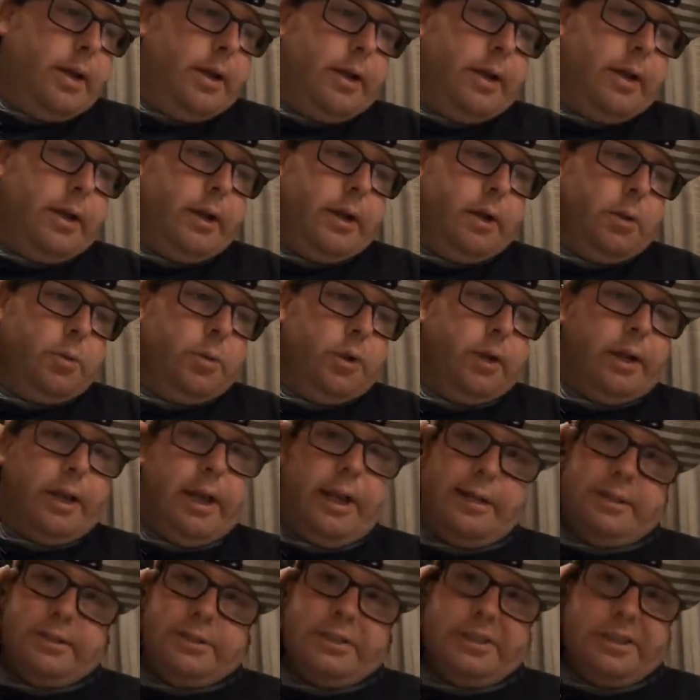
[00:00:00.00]
and I know,
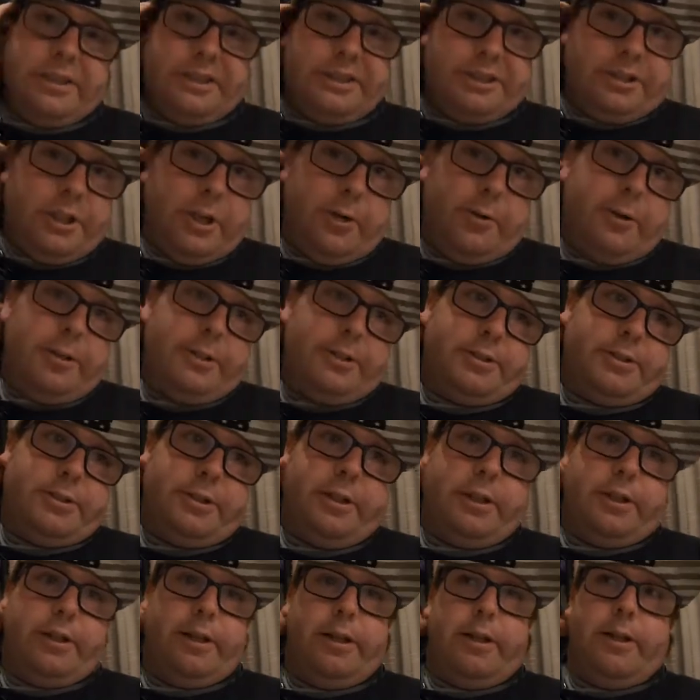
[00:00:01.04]
like, NC Stoney
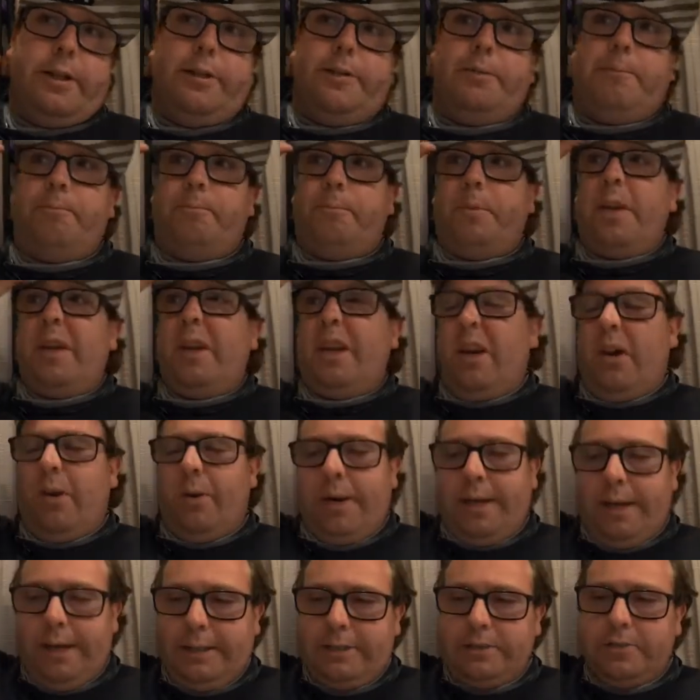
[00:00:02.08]
said that, you
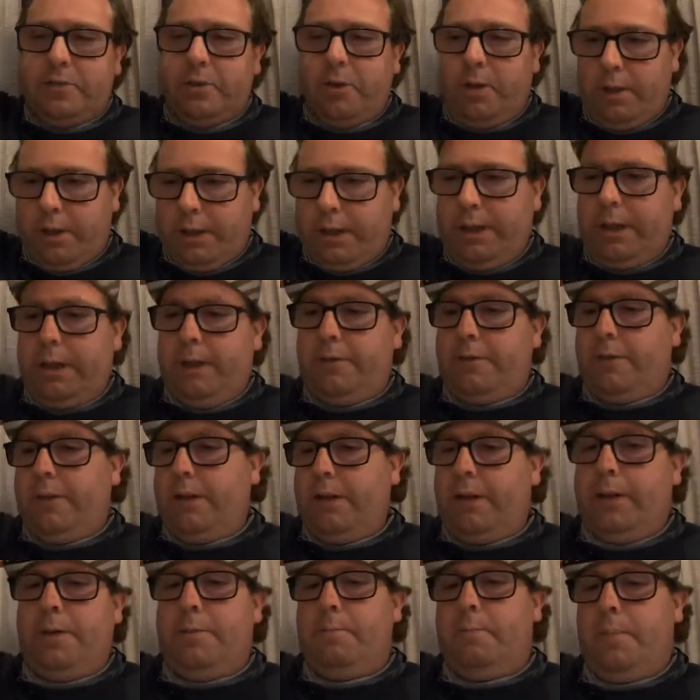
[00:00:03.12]
know, he's lucky if
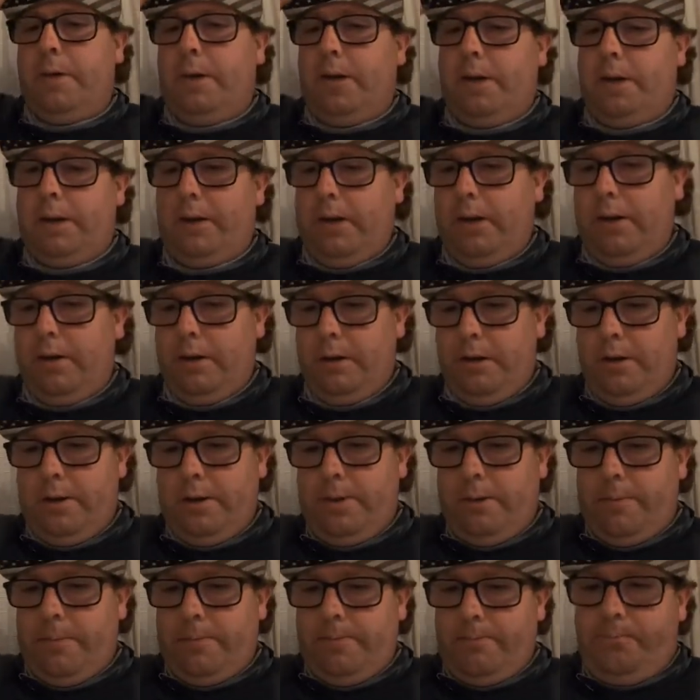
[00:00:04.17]
he can make
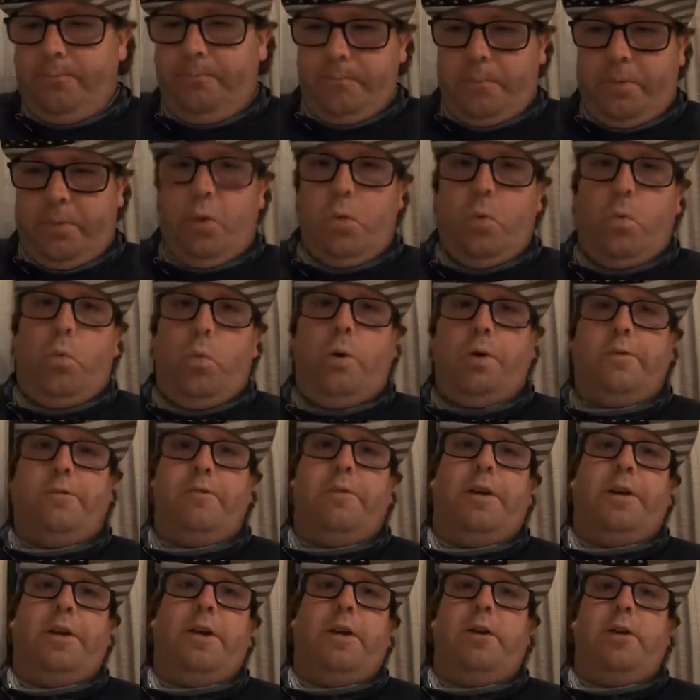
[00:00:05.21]

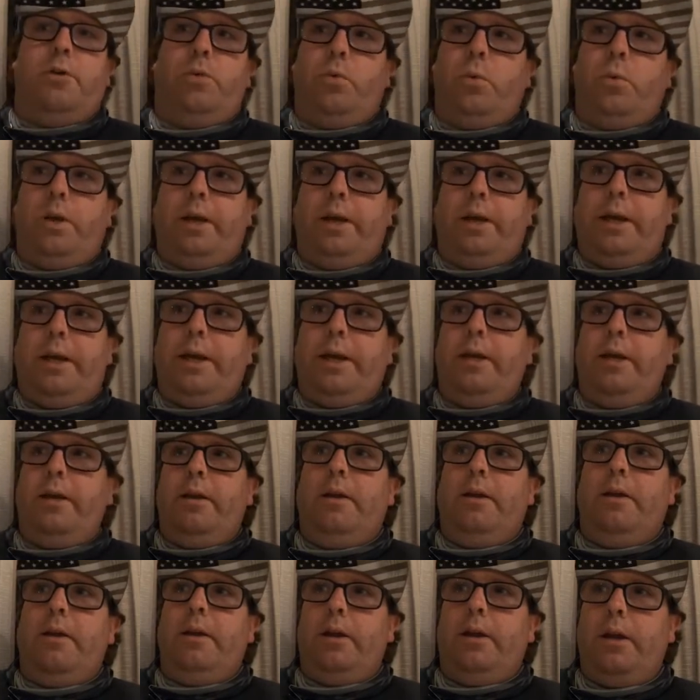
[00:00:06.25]
one video a week,
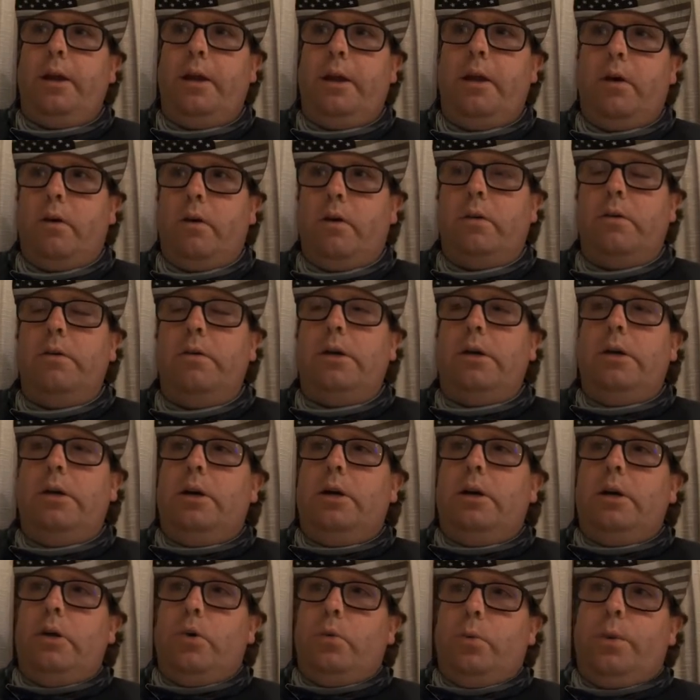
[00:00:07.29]
you know,
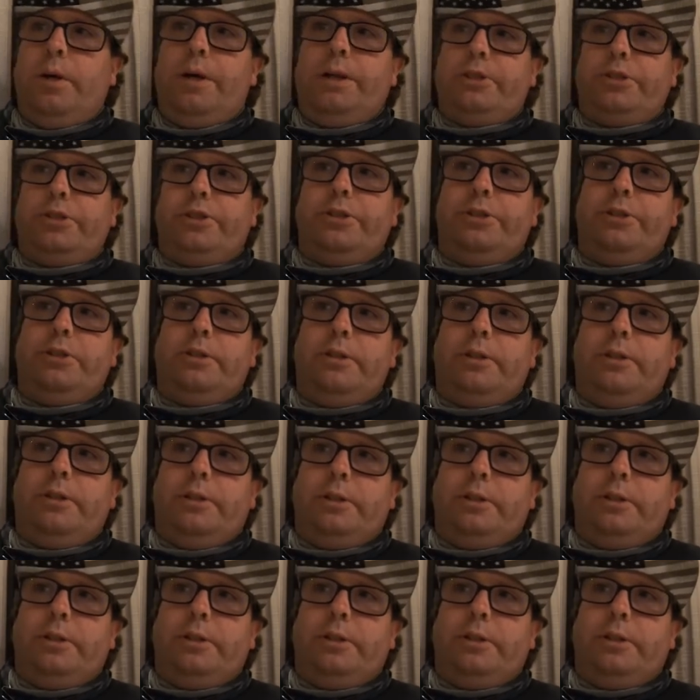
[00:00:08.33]
which